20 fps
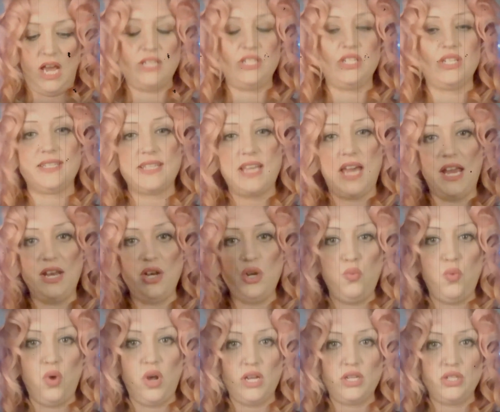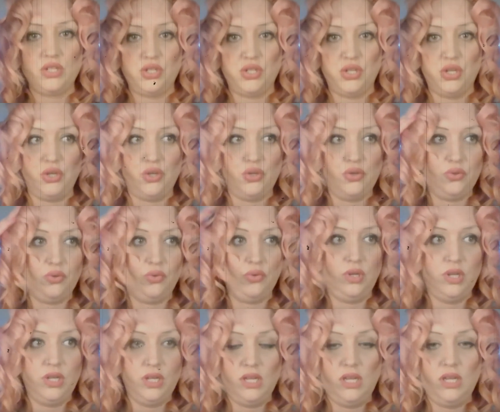I just kind of want
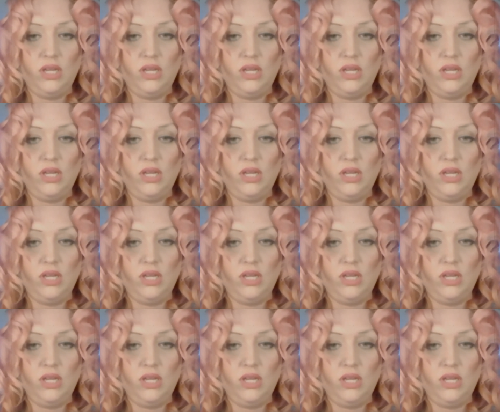to,